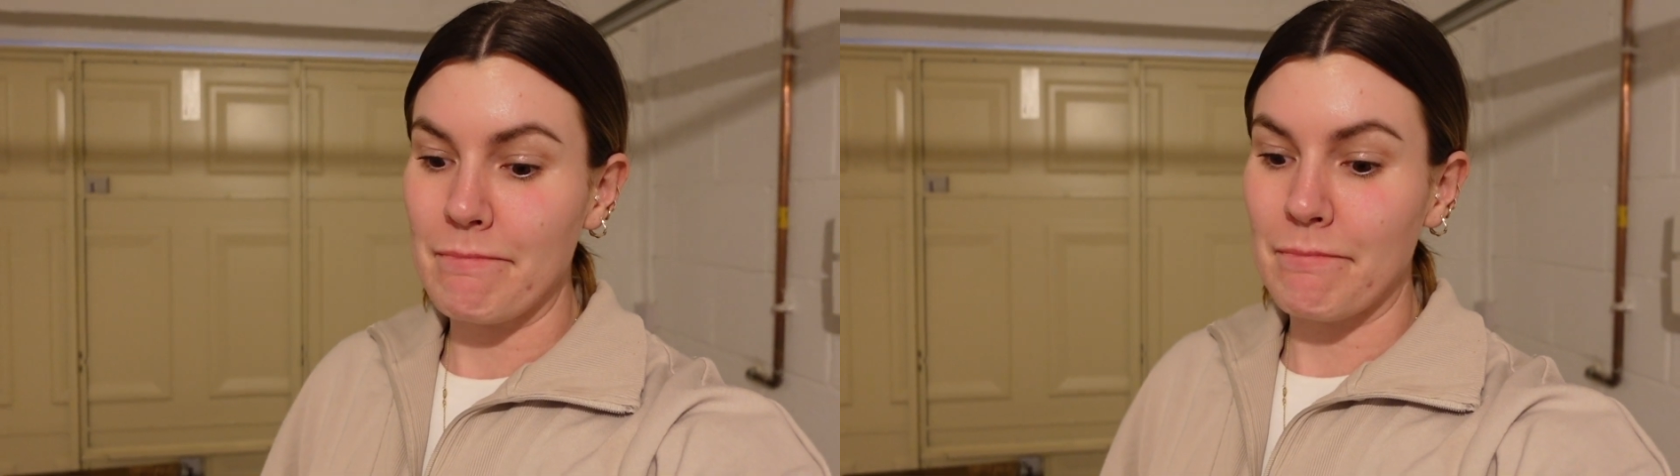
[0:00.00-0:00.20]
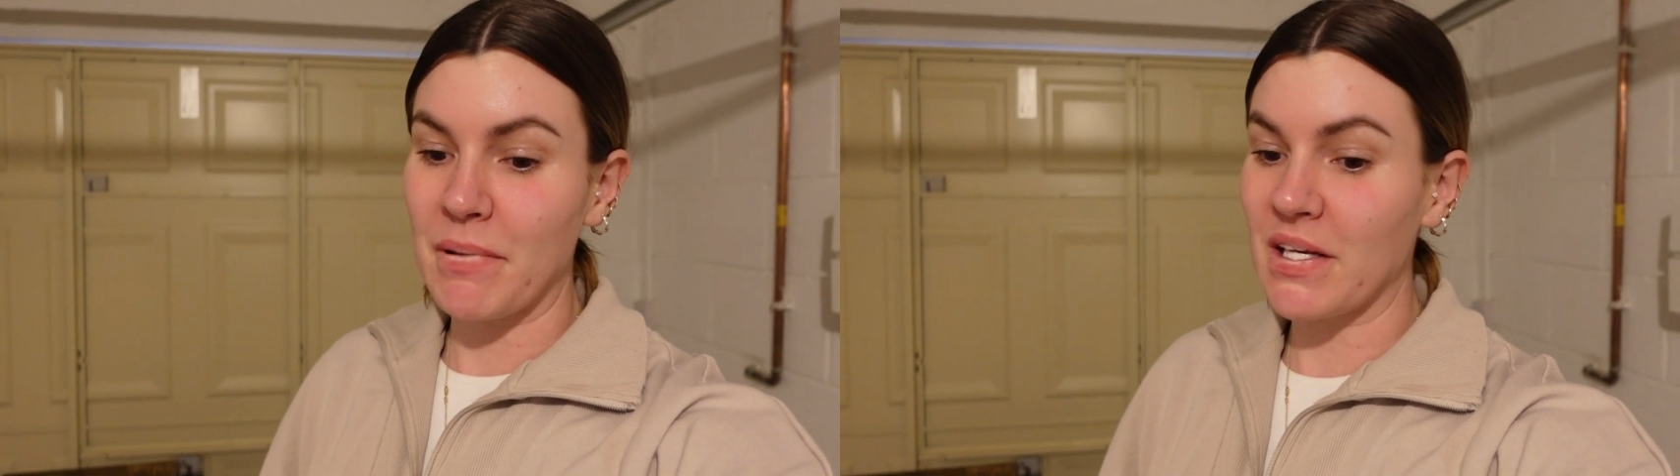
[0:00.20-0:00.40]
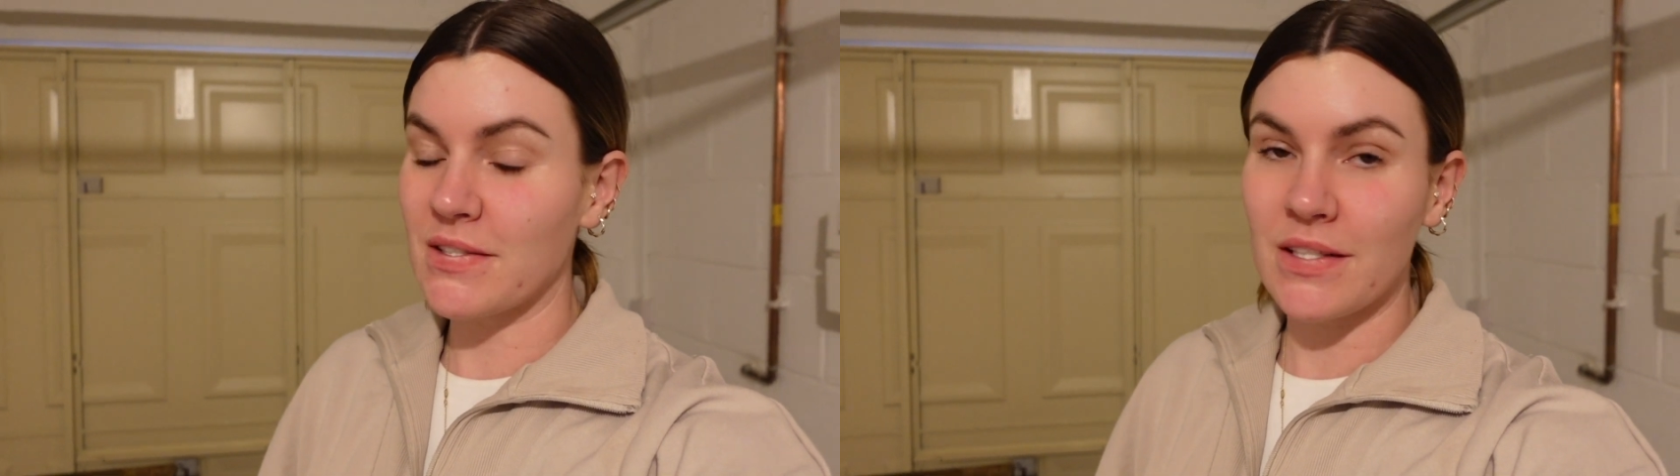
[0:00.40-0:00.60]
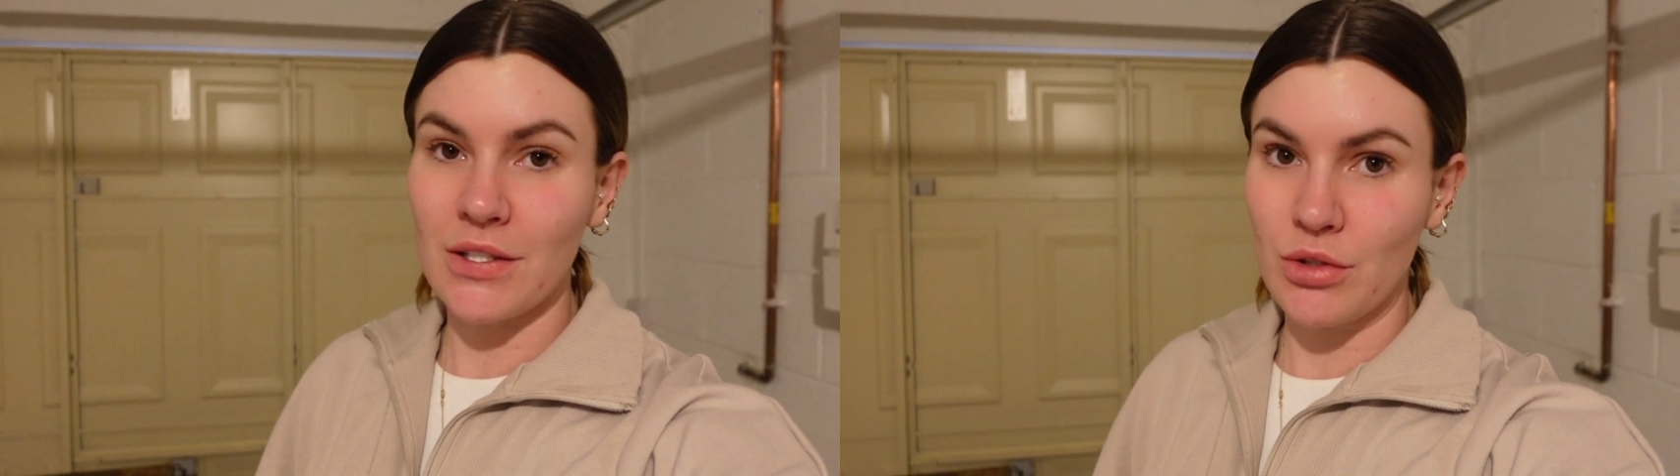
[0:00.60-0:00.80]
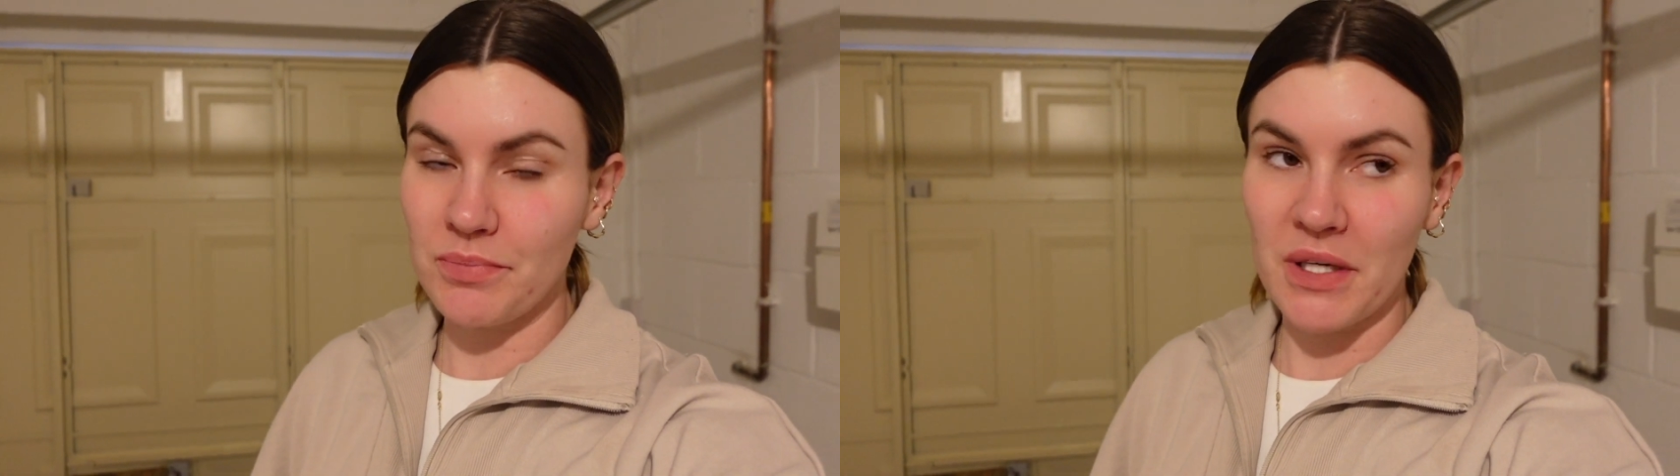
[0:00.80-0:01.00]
because you know,